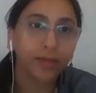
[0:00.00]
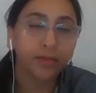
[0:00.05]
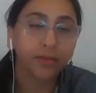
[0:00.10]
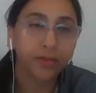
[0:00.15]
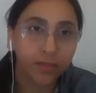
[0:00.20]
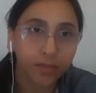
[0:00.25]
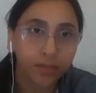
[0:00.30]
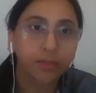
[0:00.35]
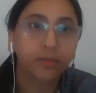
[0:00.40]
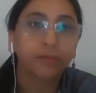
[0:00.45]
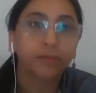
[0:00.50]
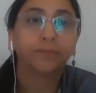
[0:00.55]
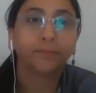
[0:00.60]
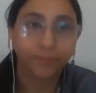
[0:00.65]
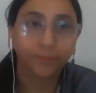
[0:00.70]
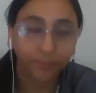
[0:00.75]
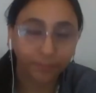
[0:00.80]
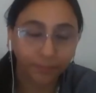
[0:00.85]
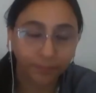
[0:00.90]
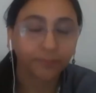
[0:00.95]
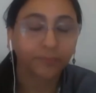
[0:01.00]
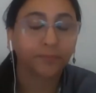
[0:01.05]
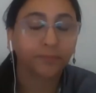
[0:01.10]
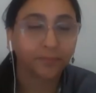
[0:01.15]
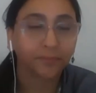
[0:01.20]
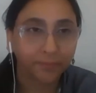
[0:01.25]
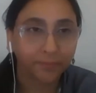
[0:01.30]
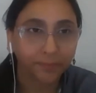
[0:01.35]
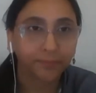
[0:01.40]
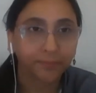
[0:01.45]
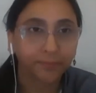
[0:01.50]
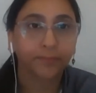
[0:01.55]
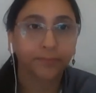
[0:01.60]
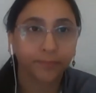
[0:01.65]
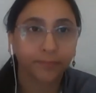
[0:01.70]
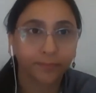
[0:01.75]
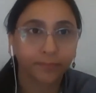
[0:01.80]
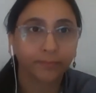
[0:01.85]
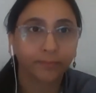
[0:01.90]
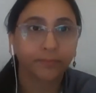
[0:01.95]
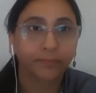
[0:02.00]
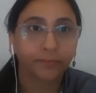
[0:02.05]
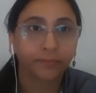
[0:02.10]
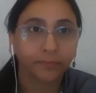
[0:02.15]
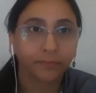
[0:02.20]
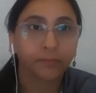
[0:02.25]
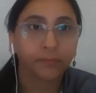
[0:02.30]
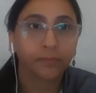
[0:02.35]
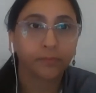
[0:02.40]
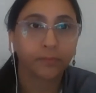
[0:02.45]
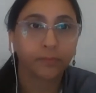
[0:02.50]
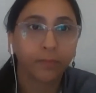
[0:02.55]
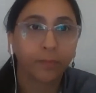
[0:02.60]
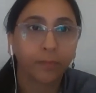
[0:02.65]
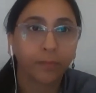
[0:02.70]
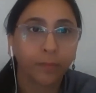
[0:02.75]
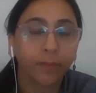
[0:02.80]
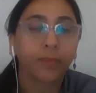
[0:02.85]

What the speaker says: just don't want to buy products because of the look. They